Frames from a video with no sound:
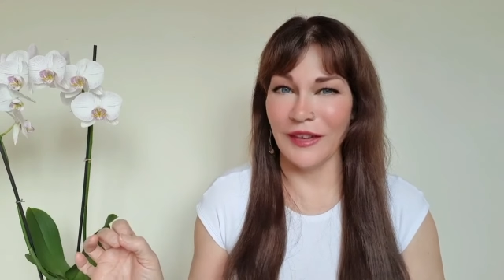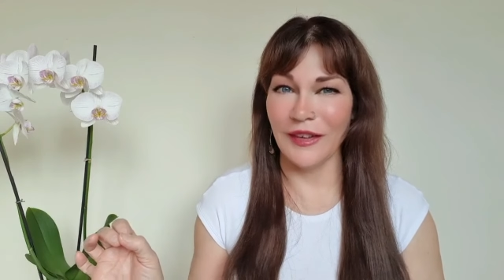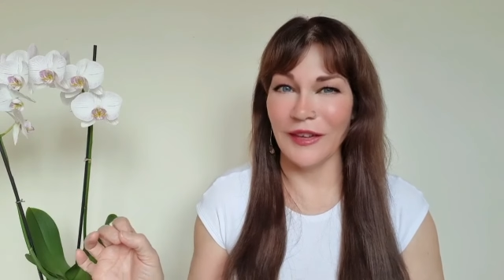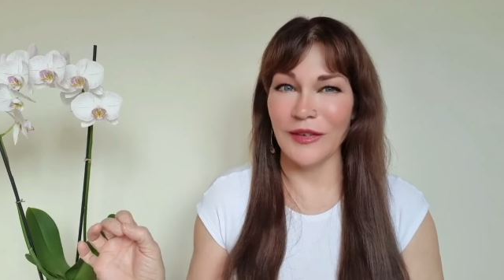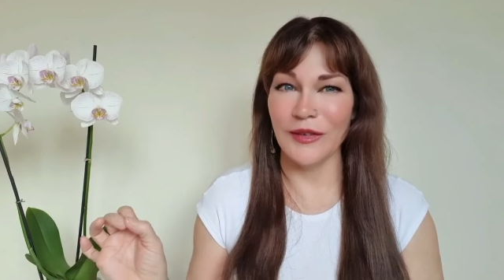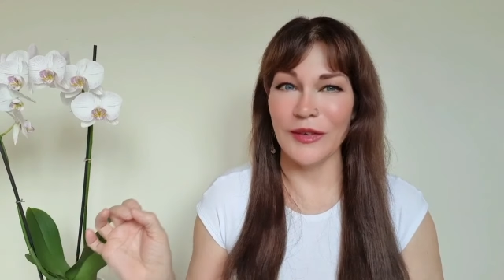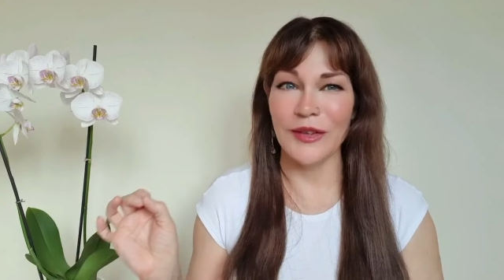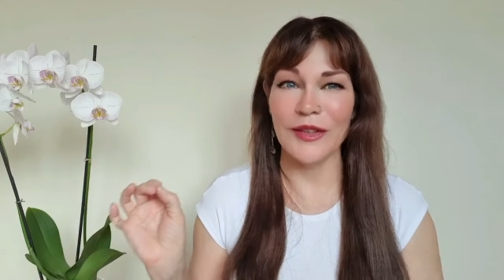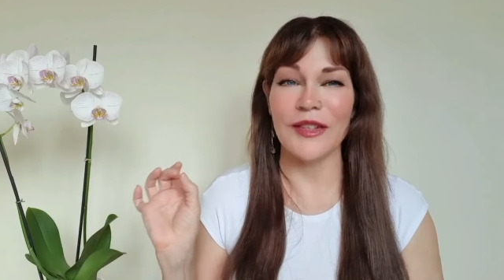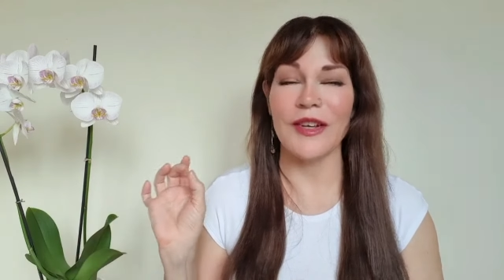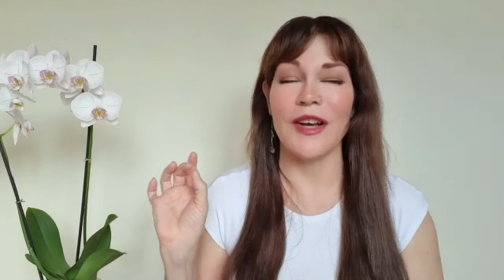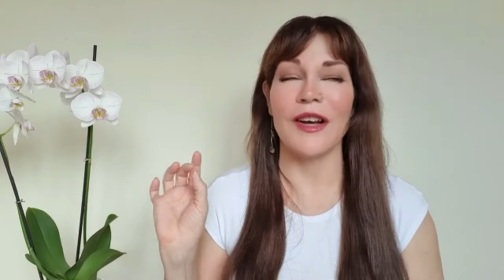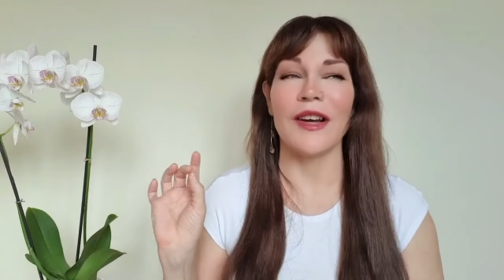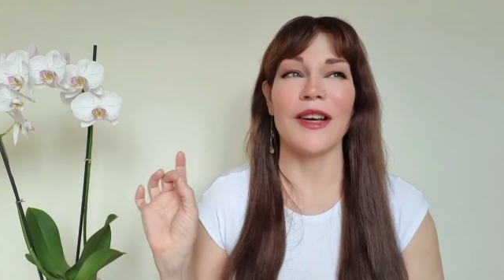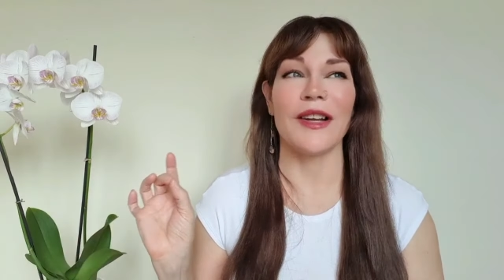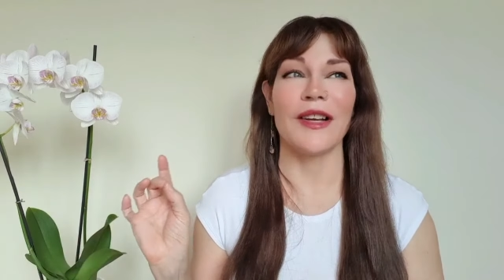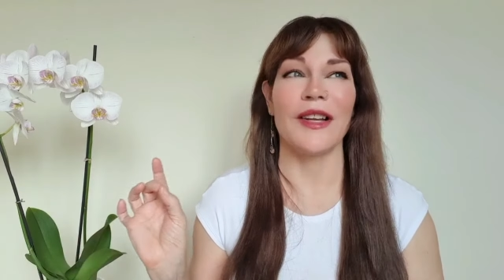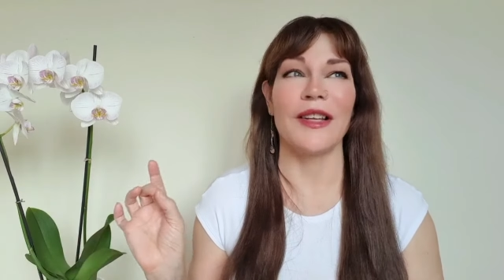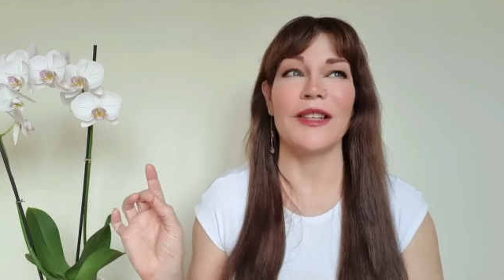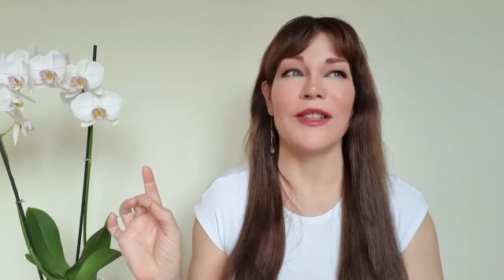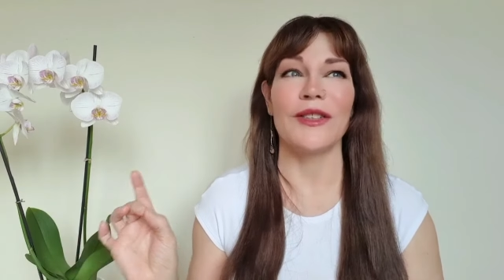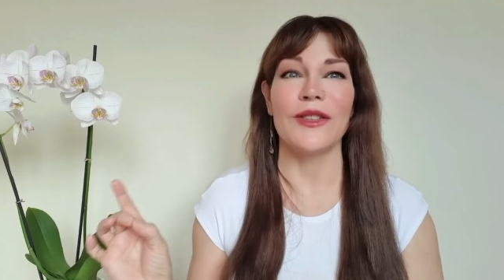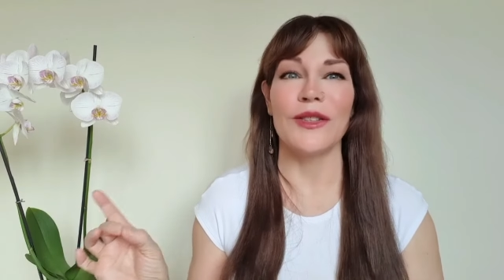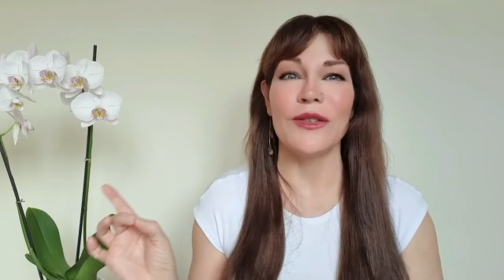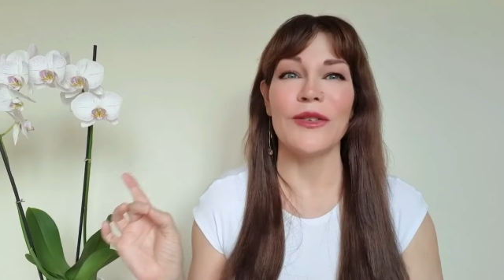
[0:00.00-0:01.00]
We're talking
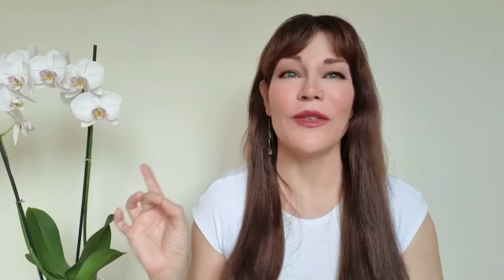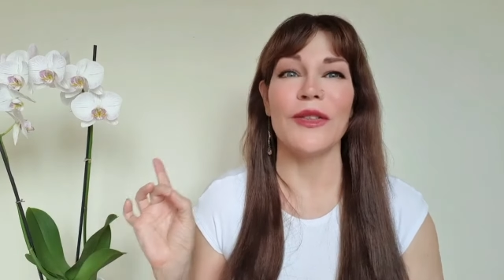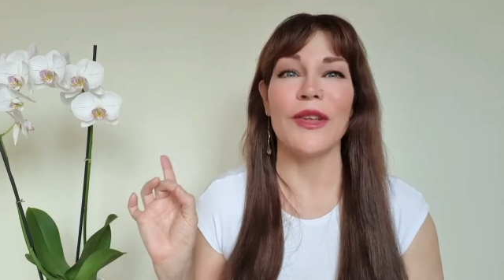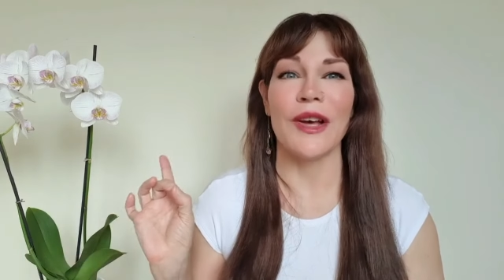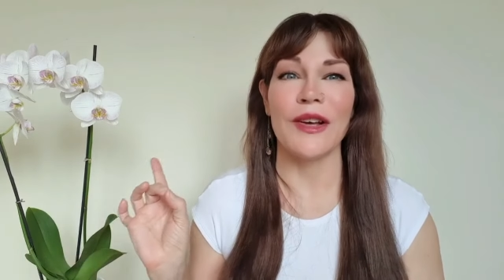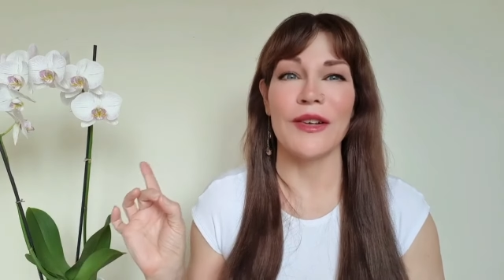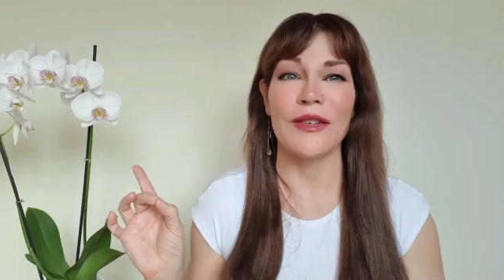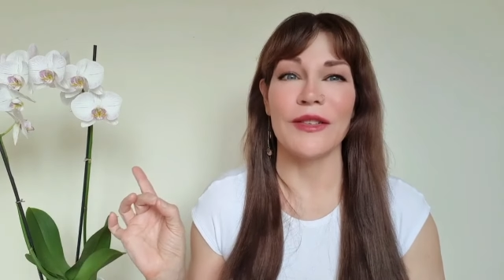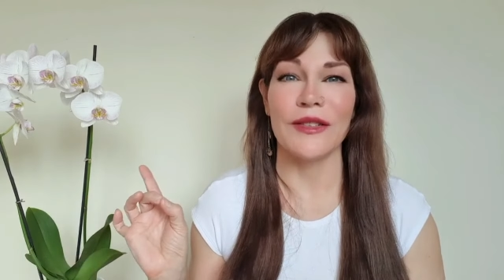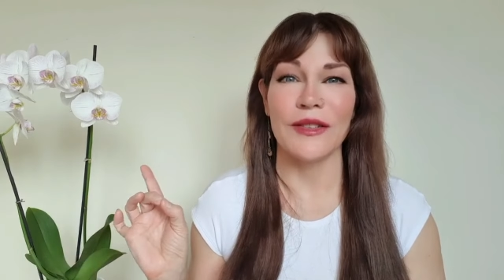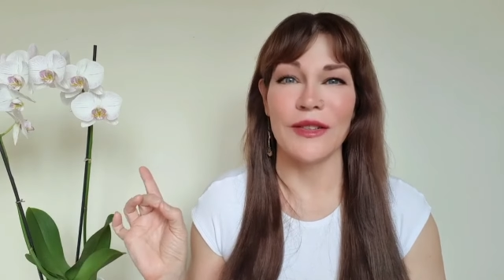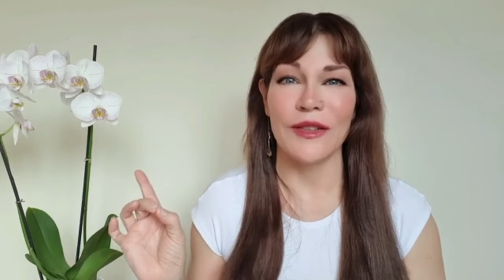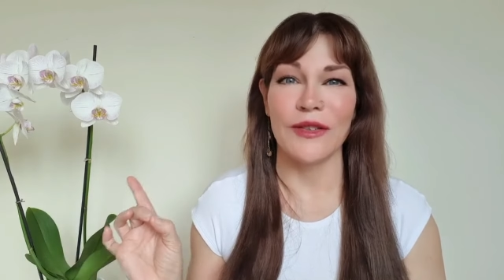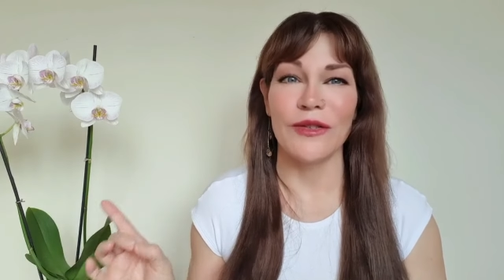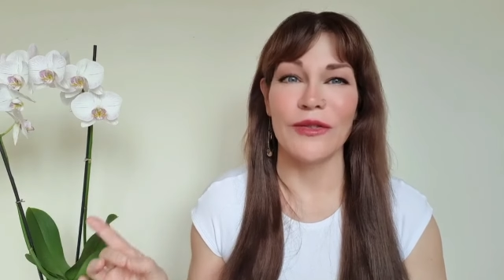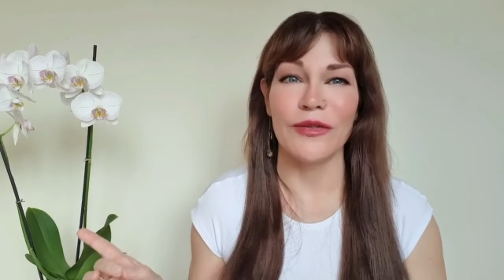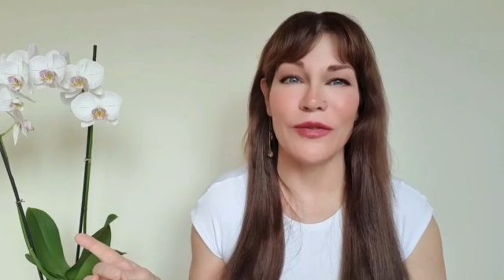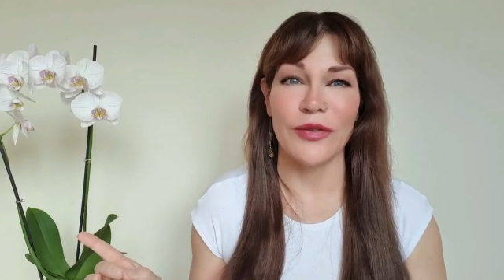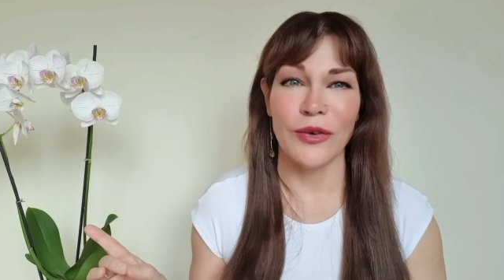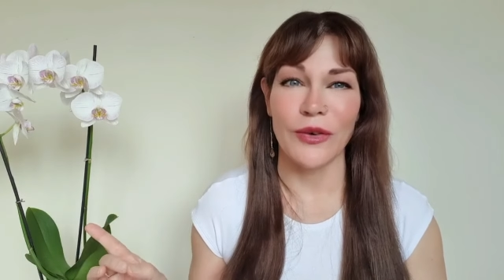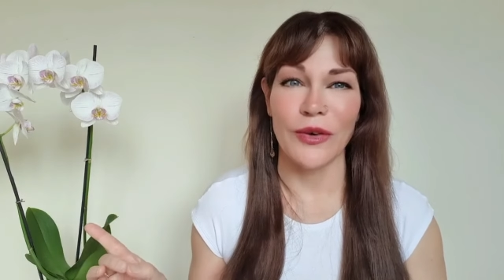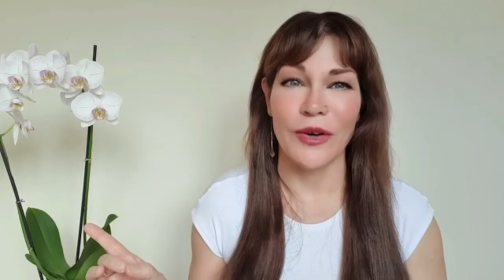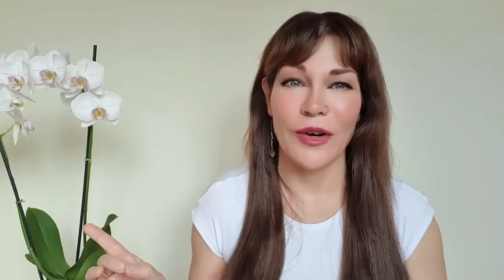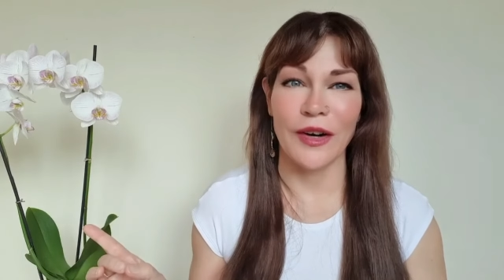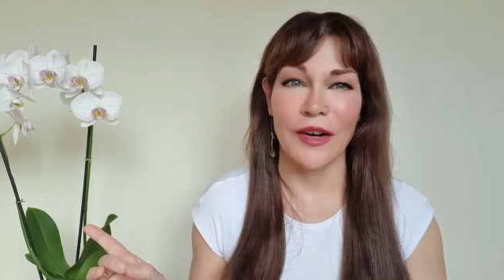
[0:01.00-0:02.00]
like
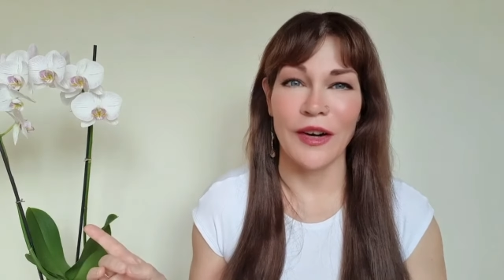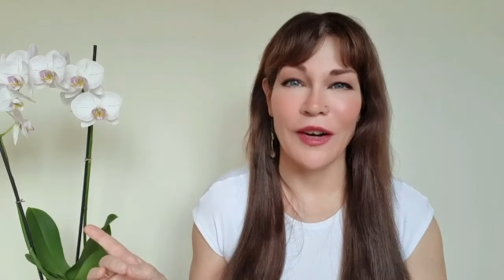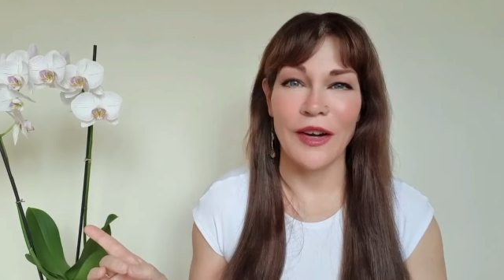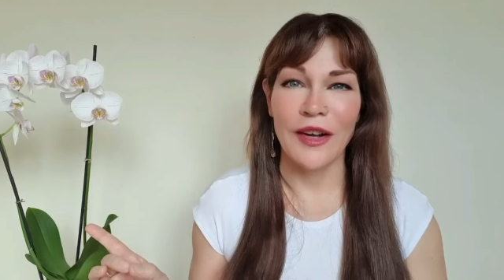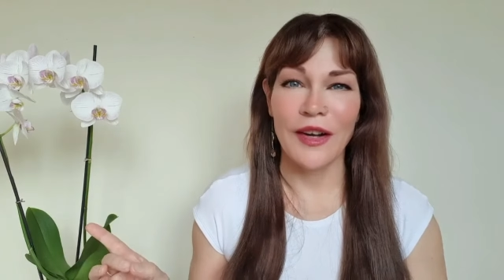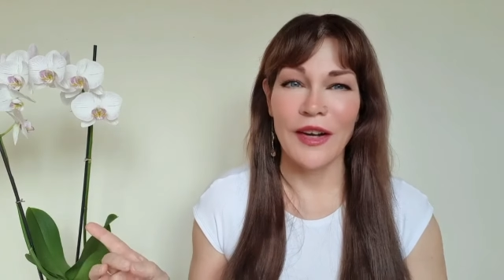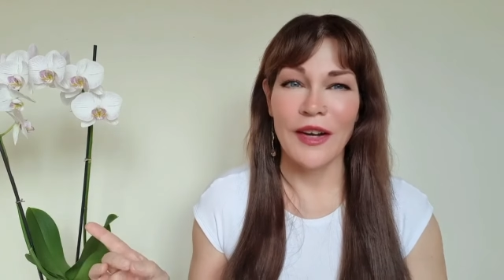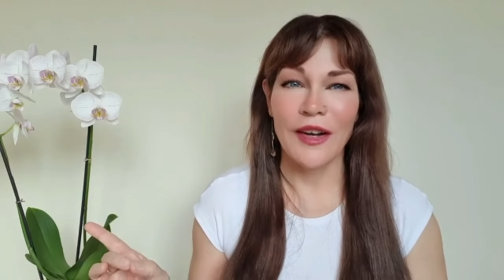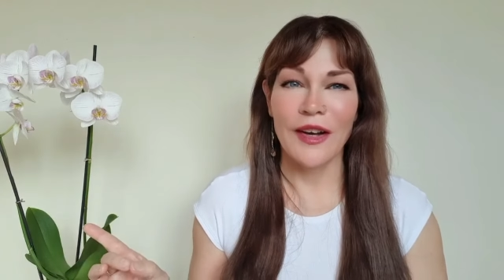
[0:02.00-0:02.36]
2004.